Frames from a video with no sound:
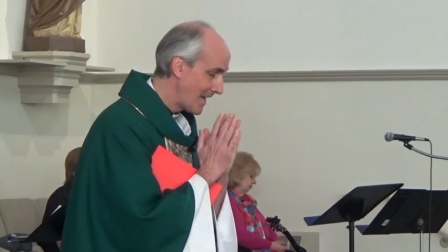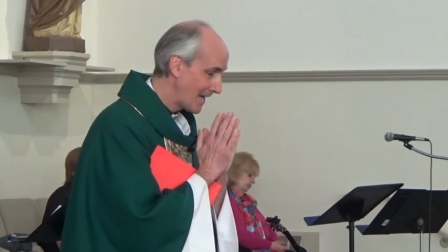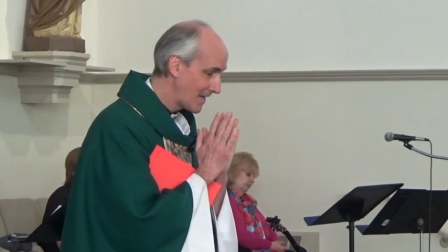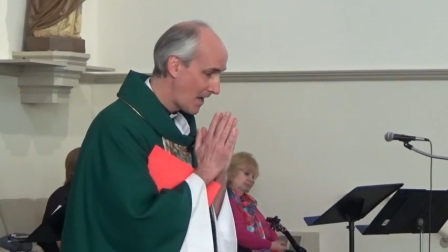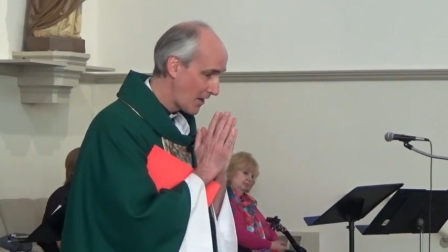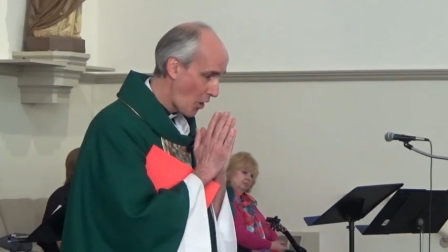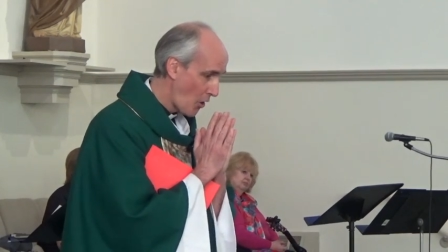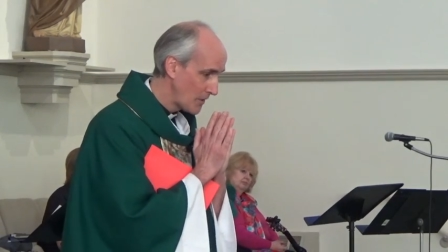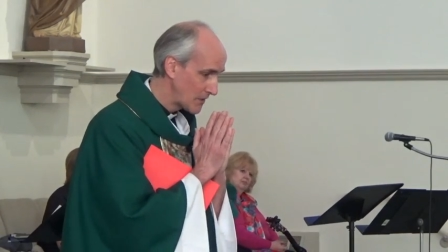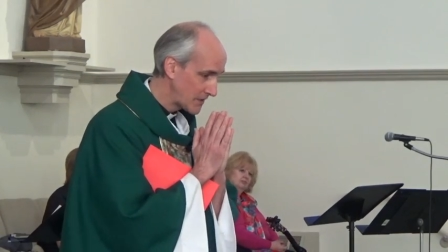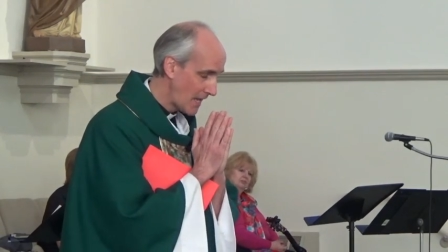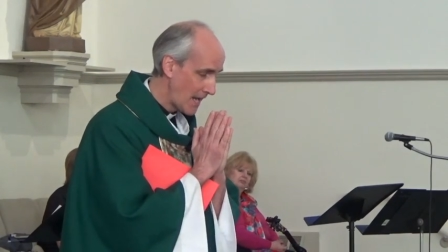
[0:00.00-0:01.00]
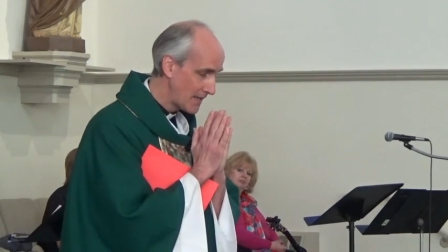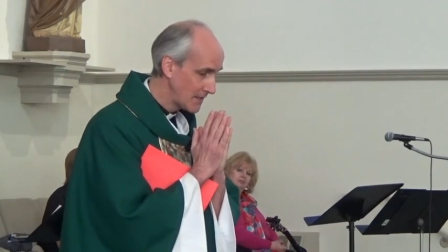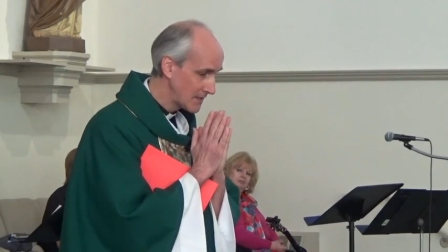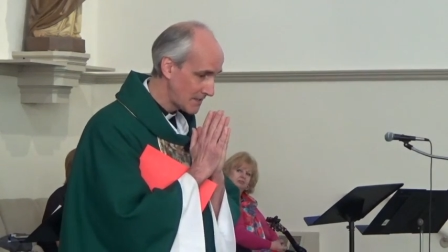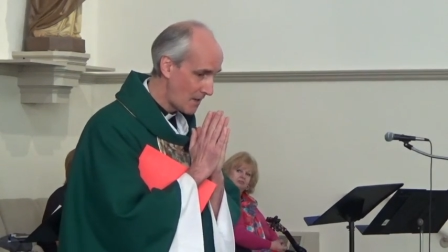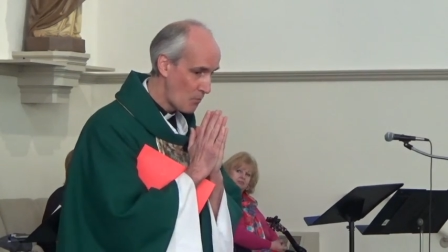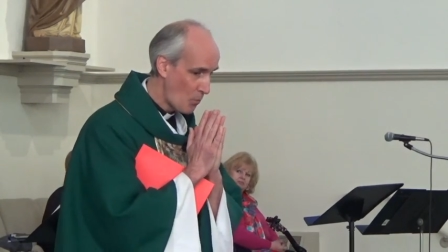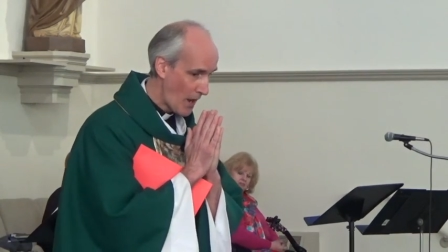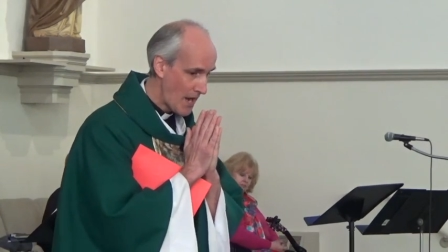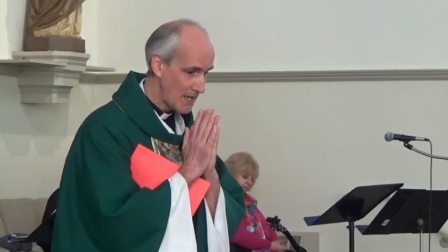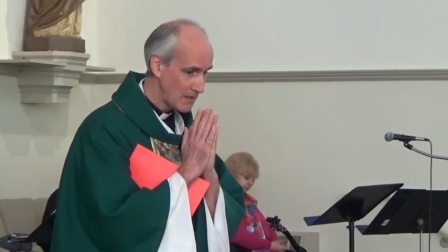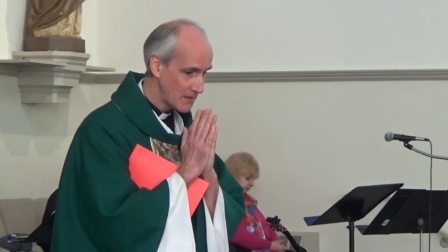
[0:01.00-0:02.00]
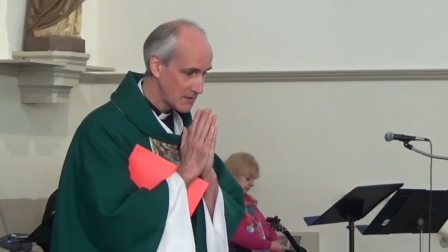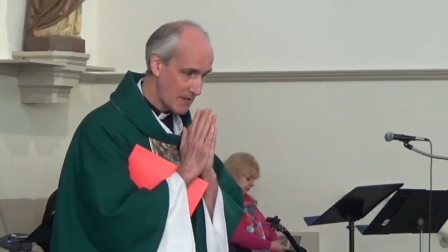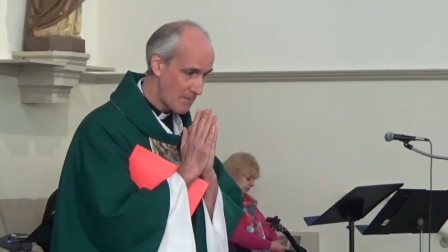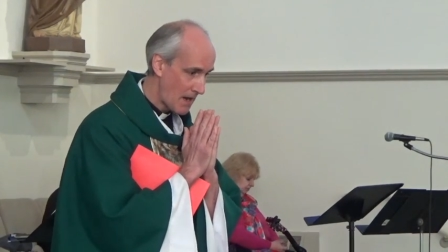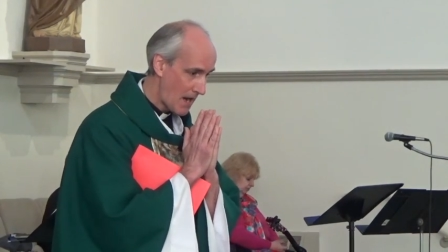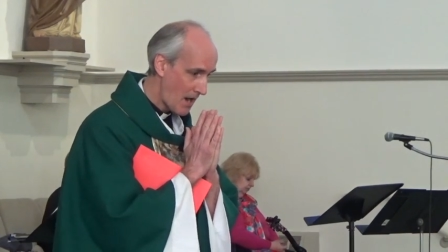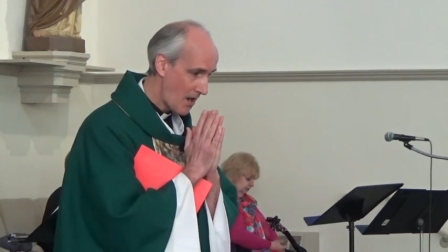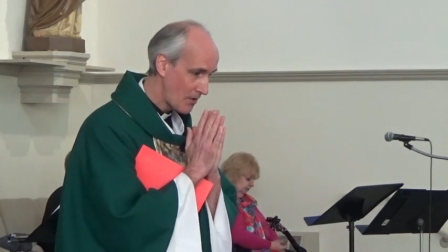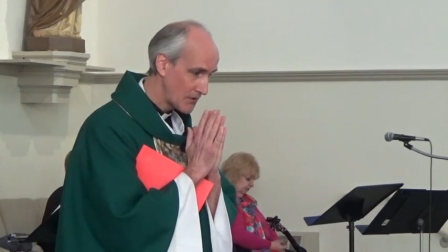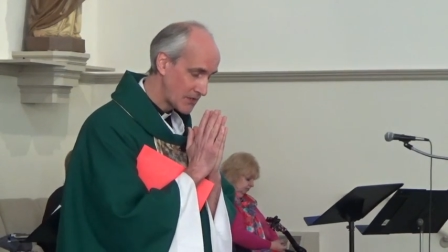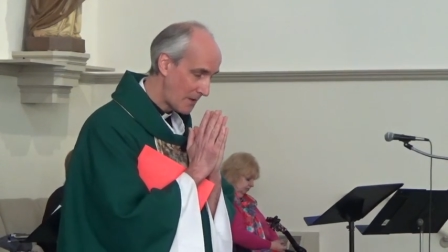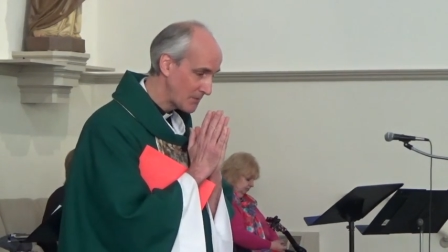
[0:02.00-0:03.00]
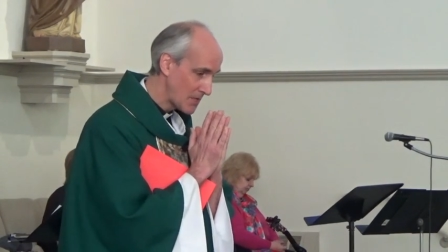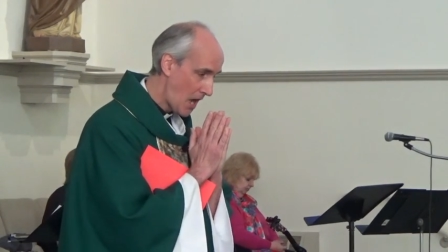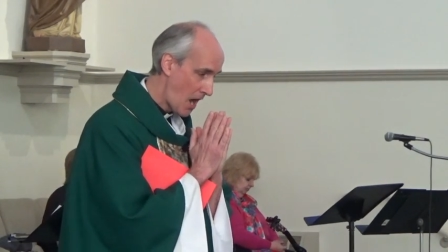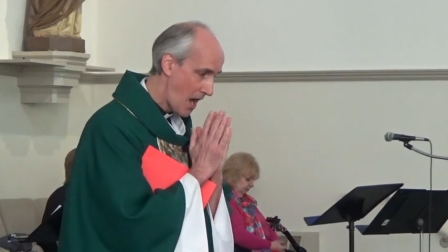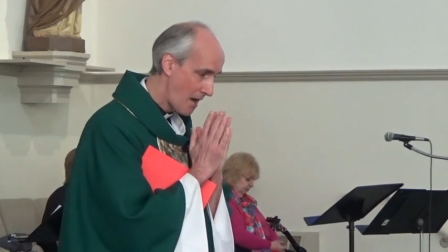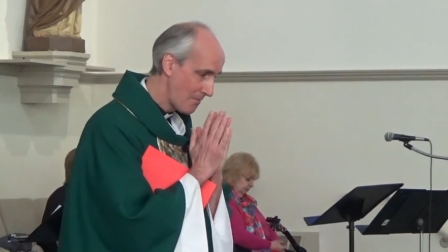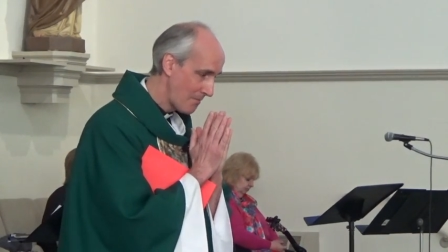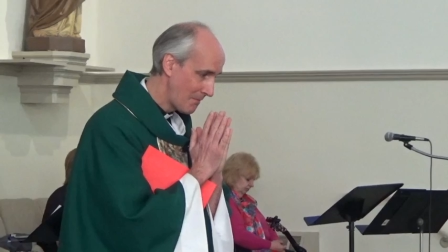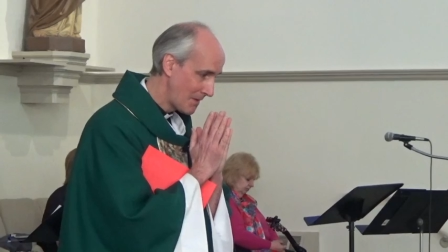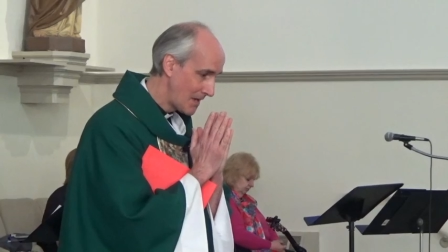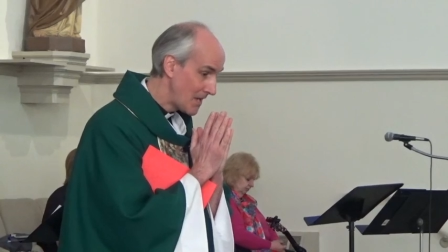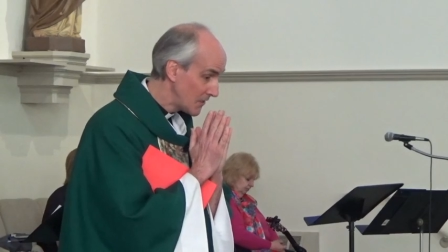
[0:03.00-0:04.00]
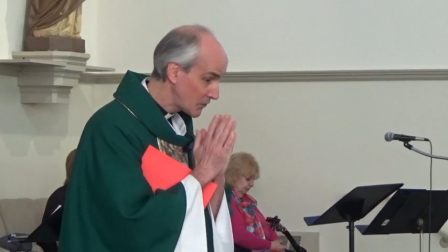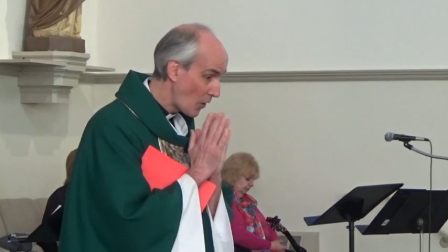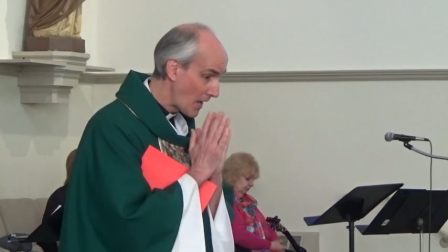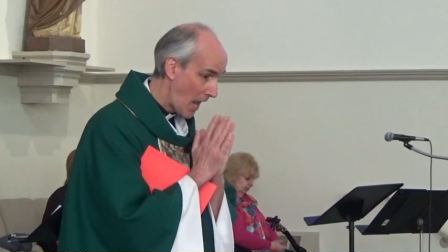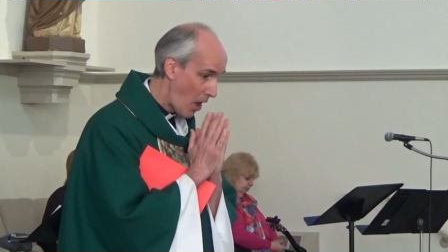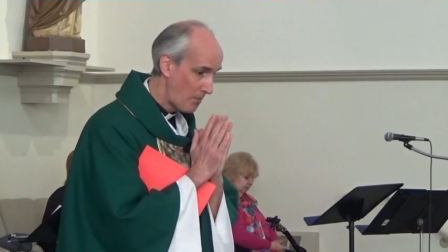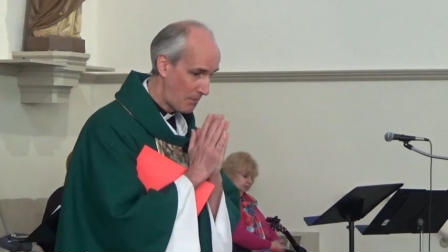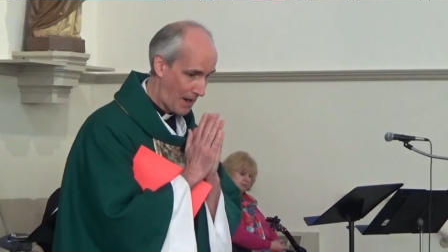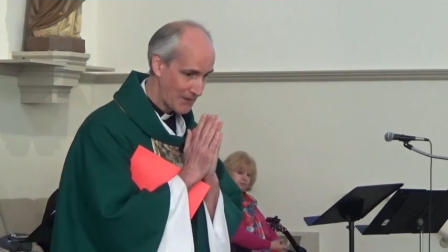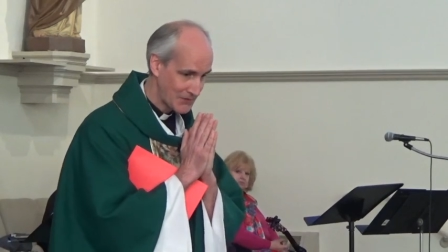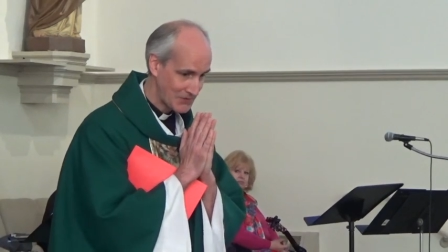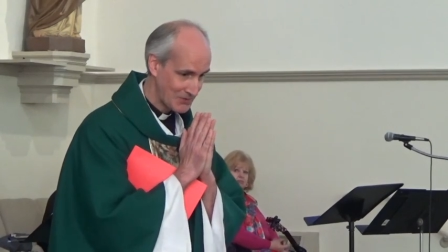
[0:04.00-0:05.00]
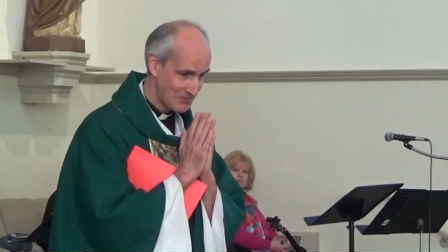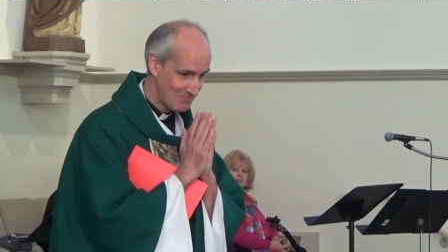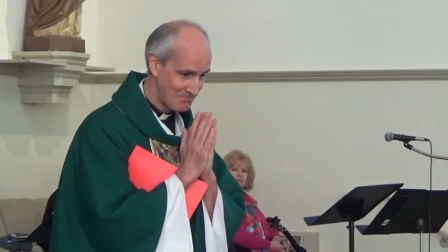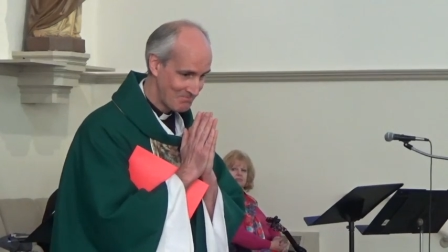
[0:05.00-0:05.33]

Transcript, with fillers: And God always said, in some way, somehow, sometime, He's going to help us.